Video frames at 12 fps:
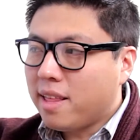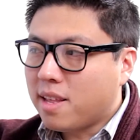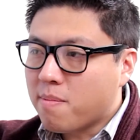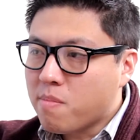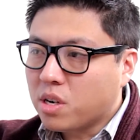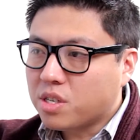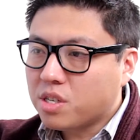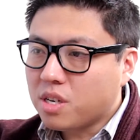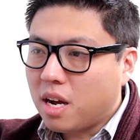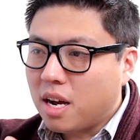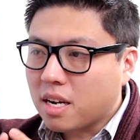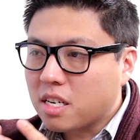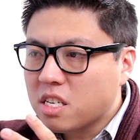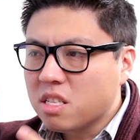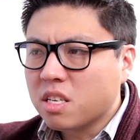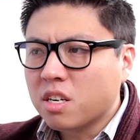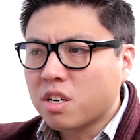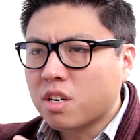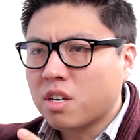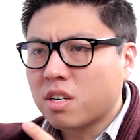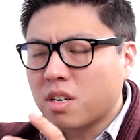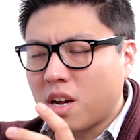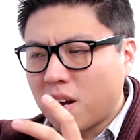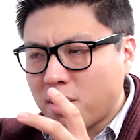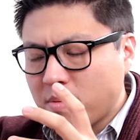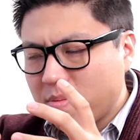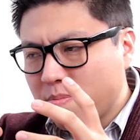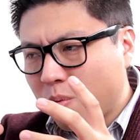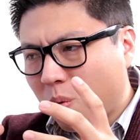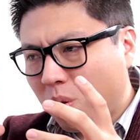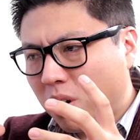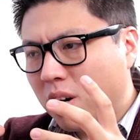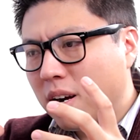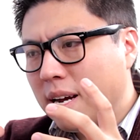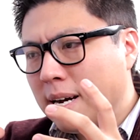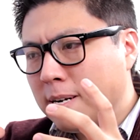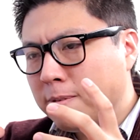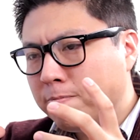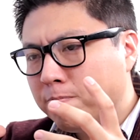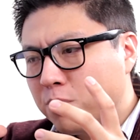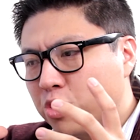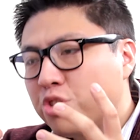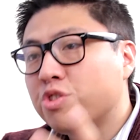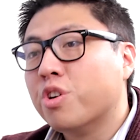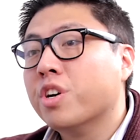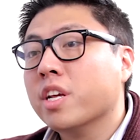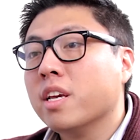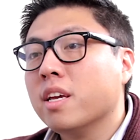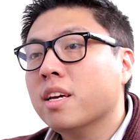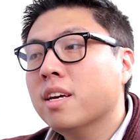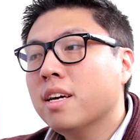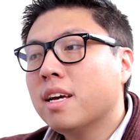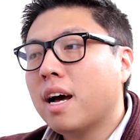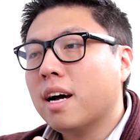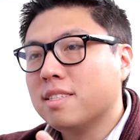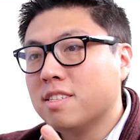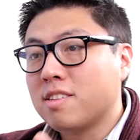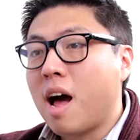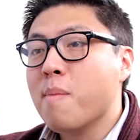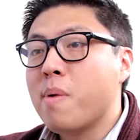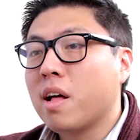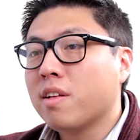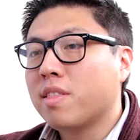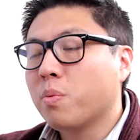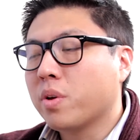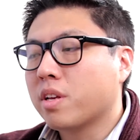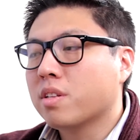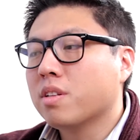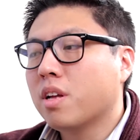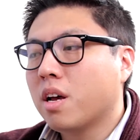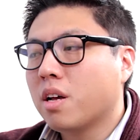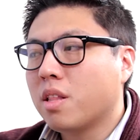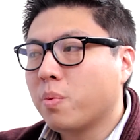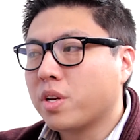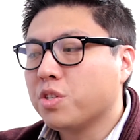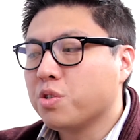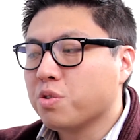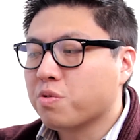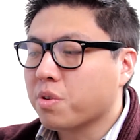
and then a much cleaner, more sturdy design palette that we can choose